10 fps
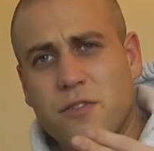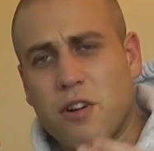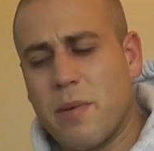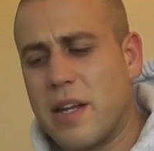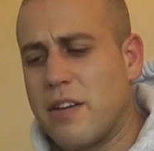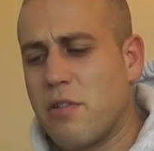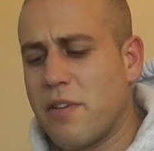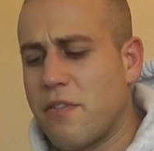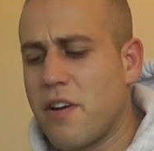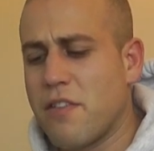you've got to be a little
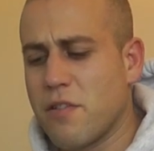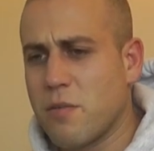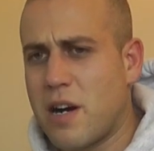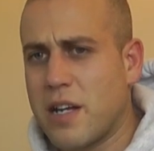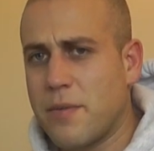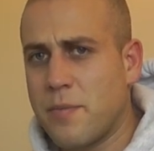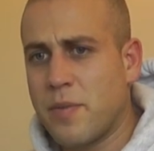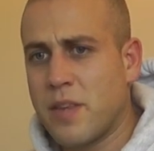bit further away.